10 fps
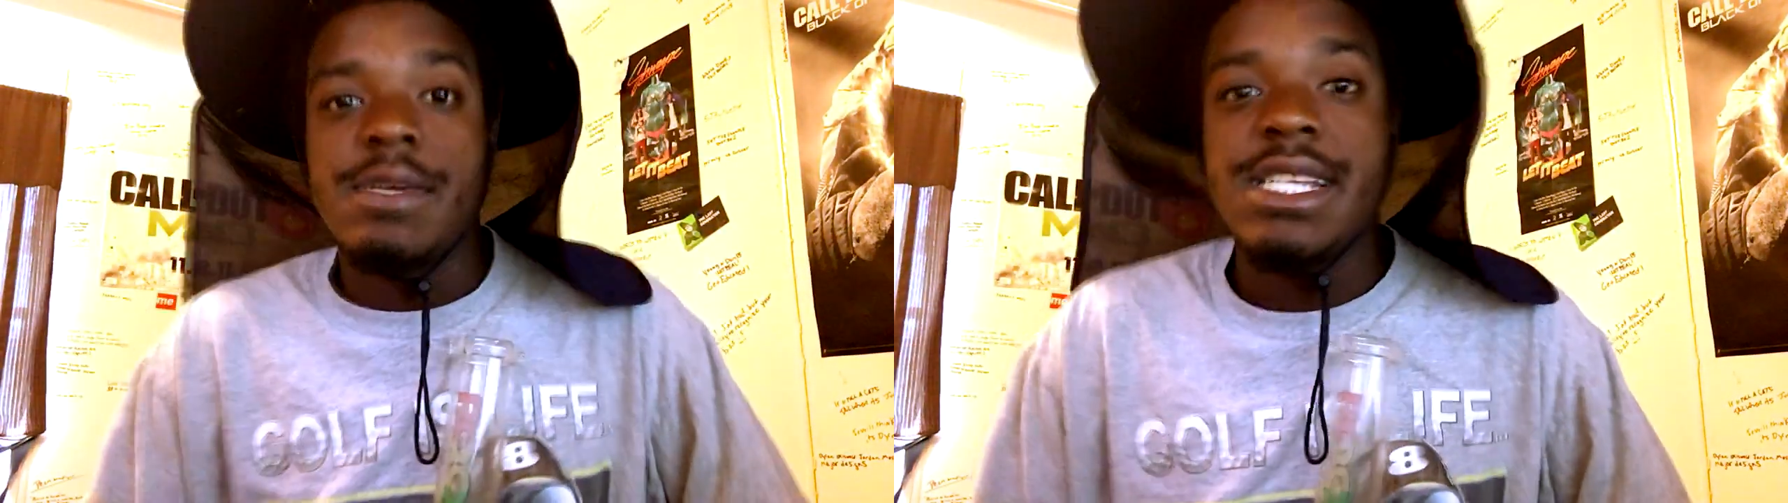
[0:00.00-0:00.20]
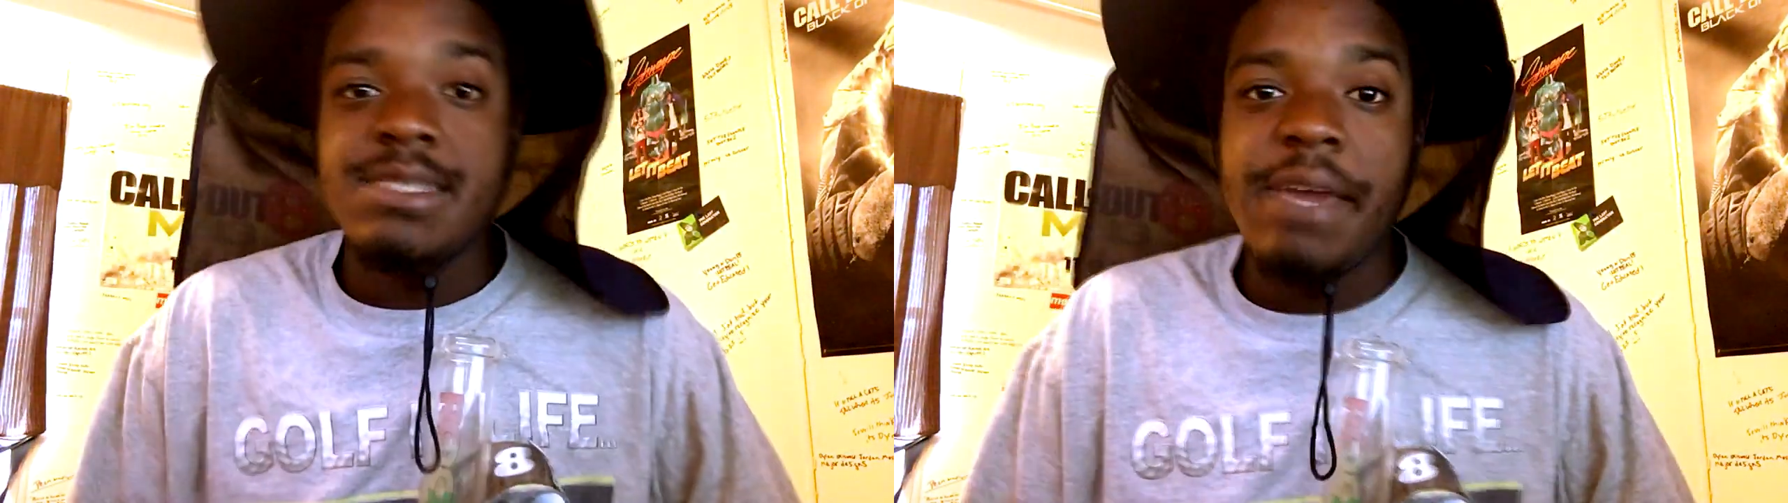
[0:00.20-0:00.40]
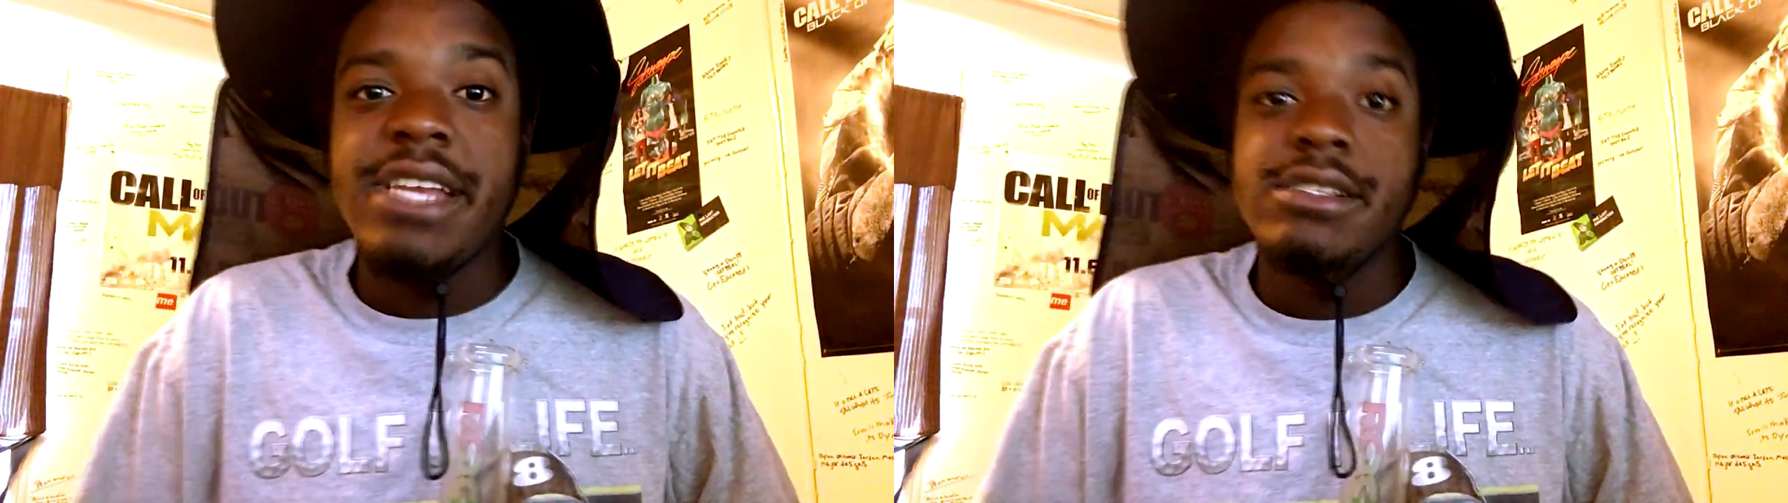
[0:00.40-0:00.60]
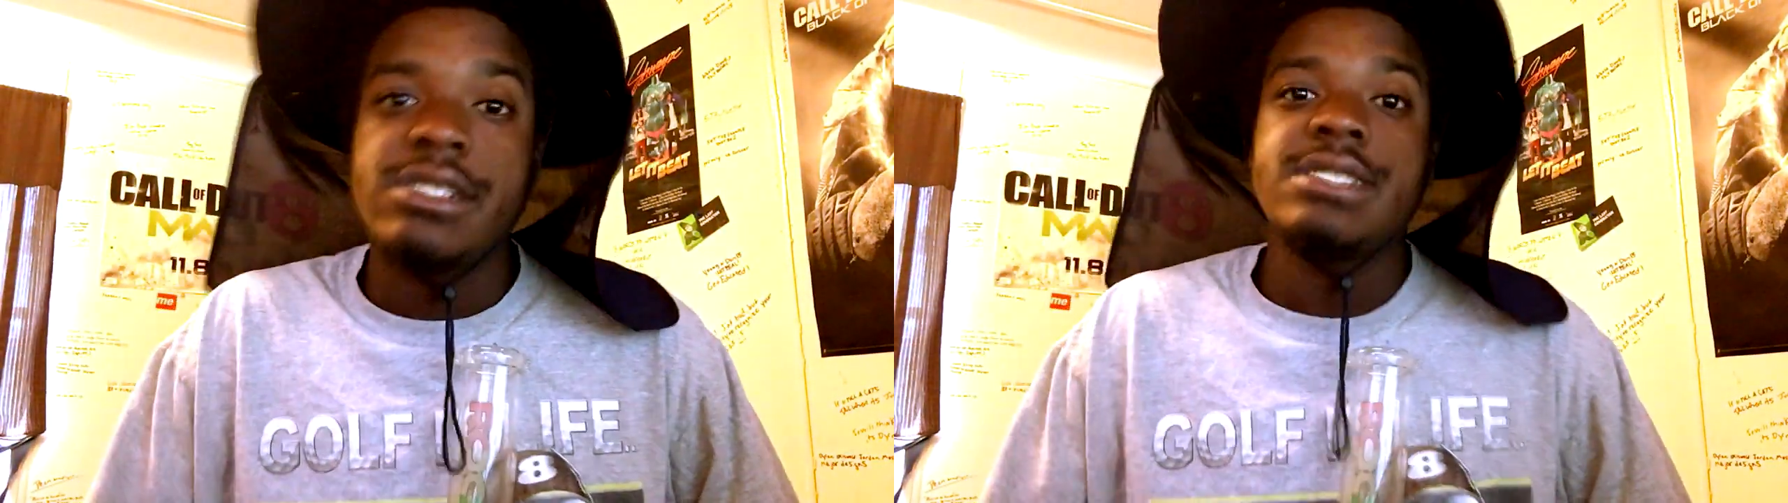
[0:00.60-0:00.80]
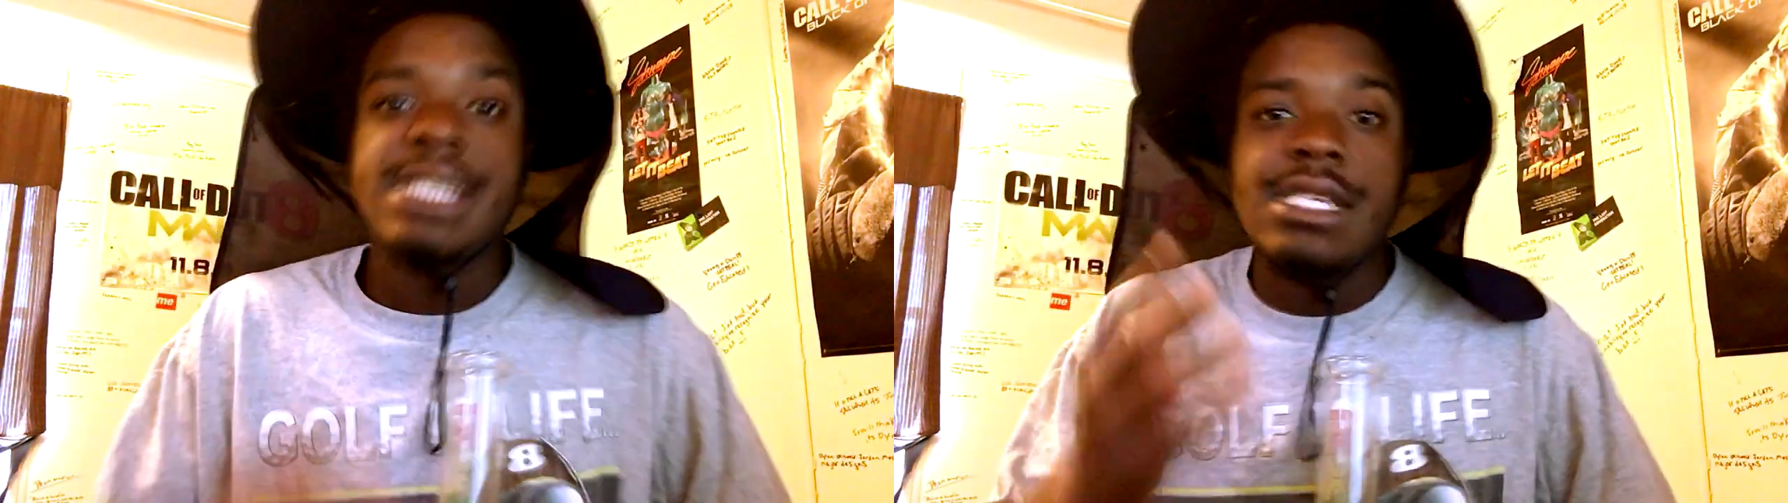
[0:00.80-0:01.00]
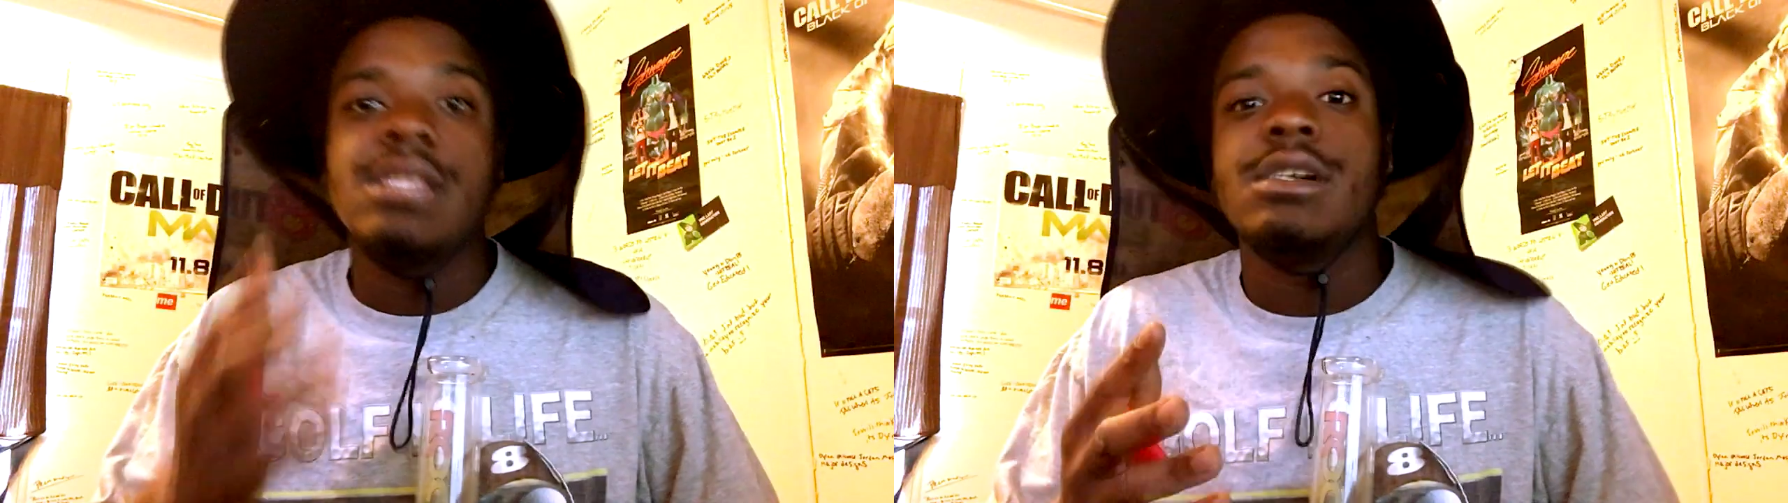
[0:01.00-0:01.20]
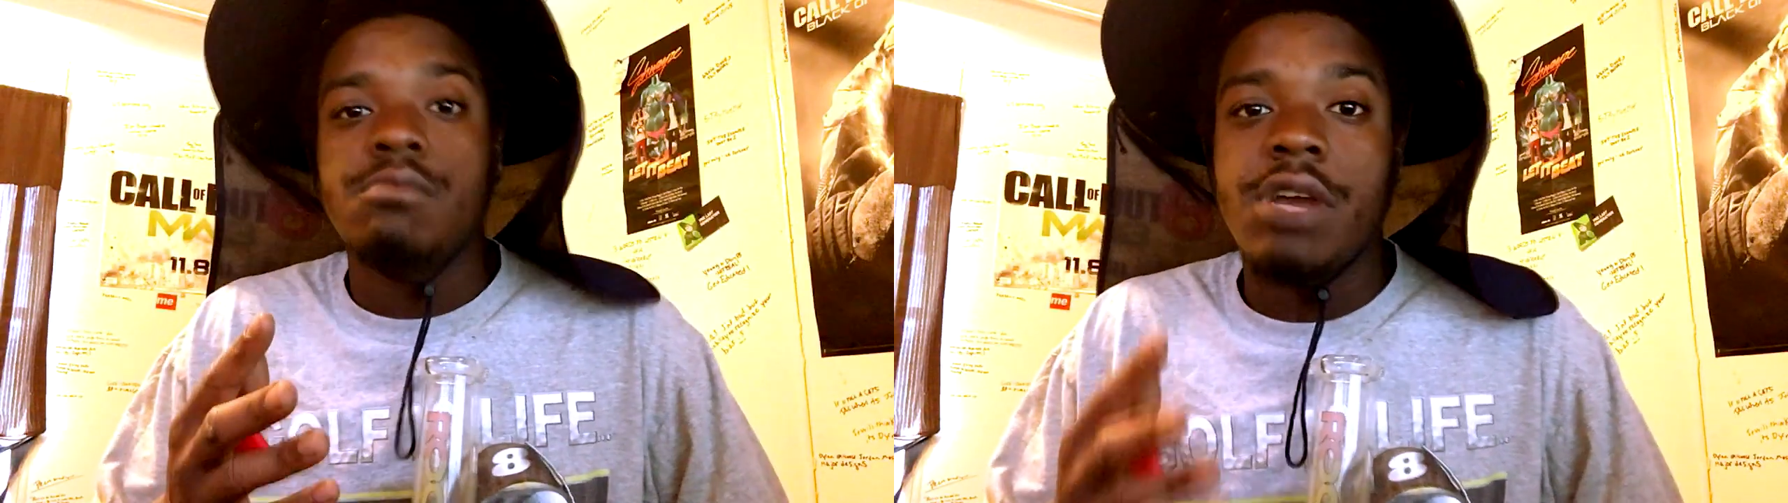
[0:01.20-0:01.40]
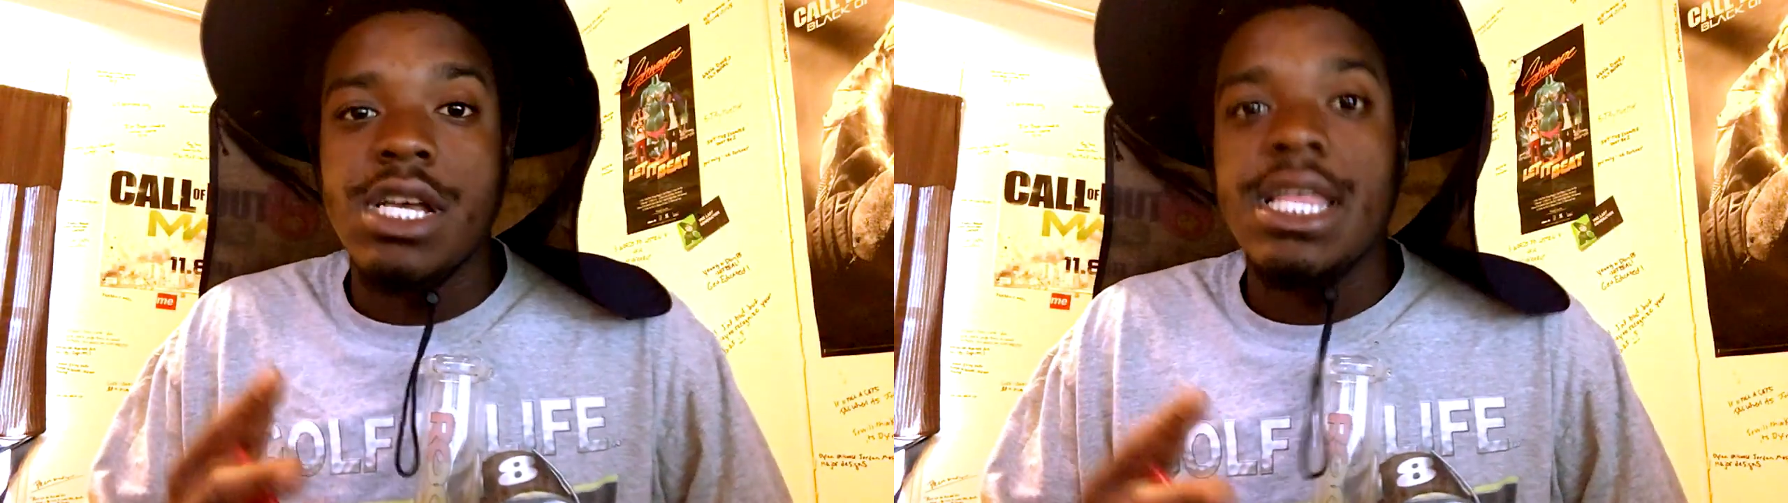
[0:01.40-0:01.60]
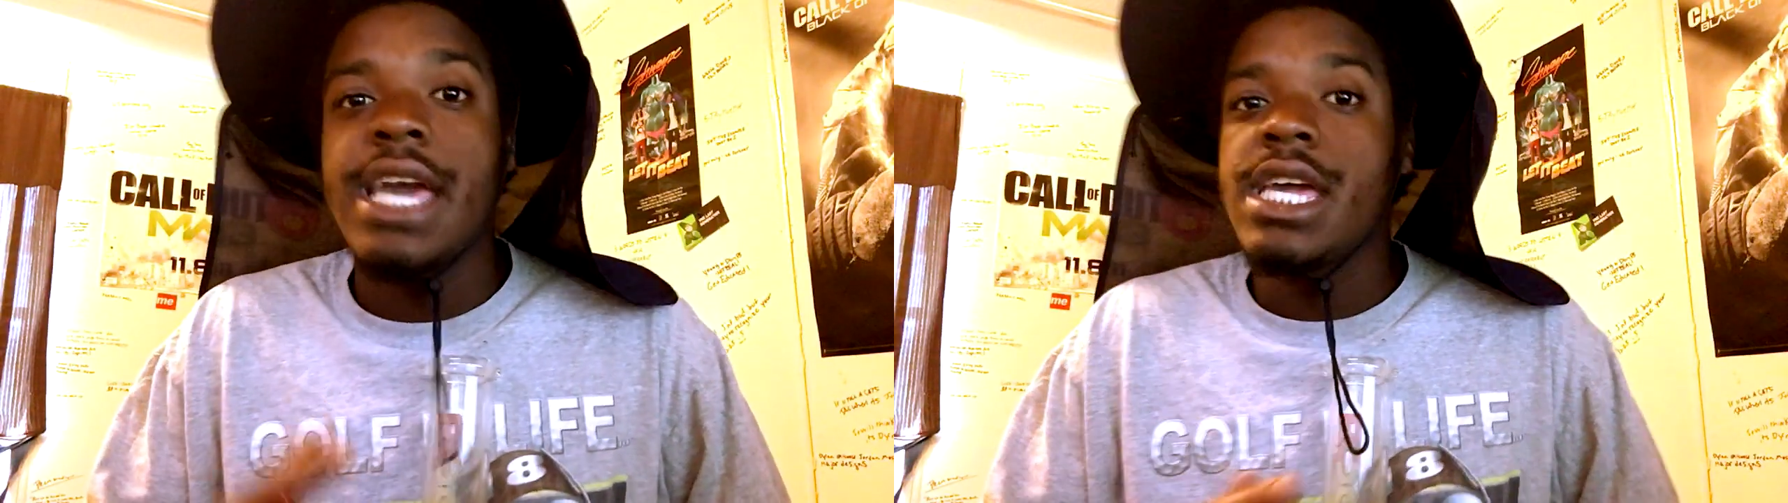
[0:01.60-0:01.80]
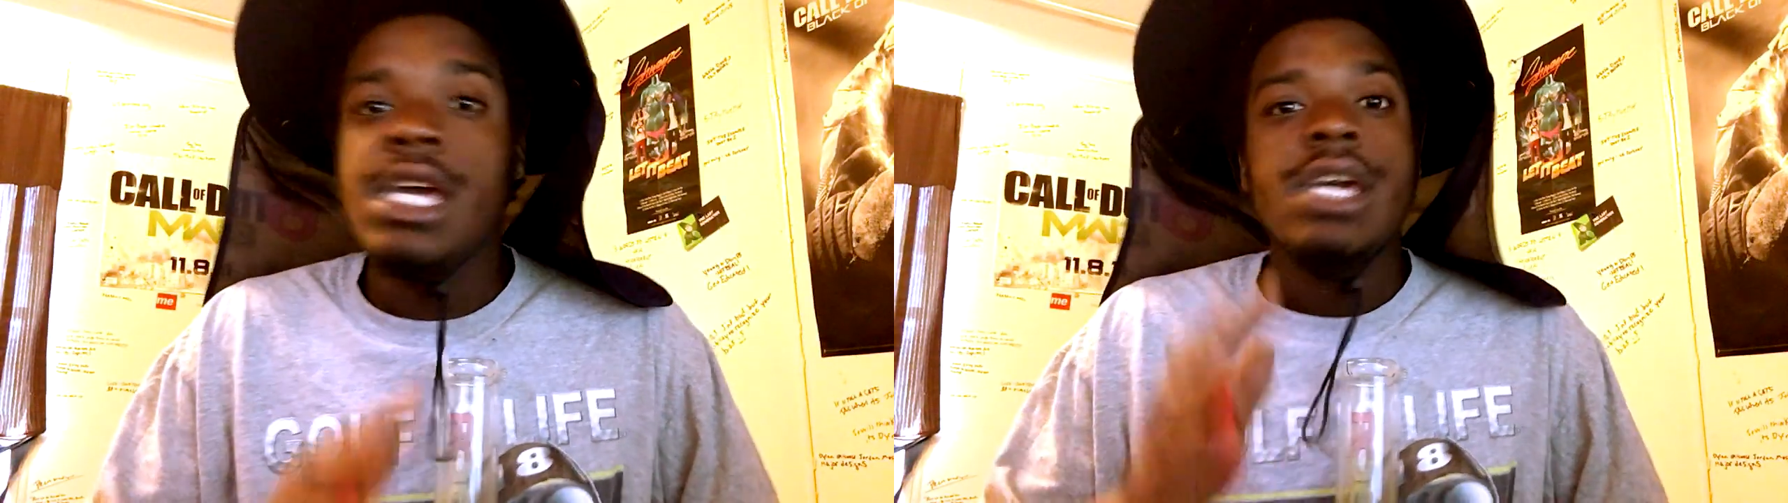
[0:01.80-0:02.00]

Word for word: and his manager said, "Look, bro, like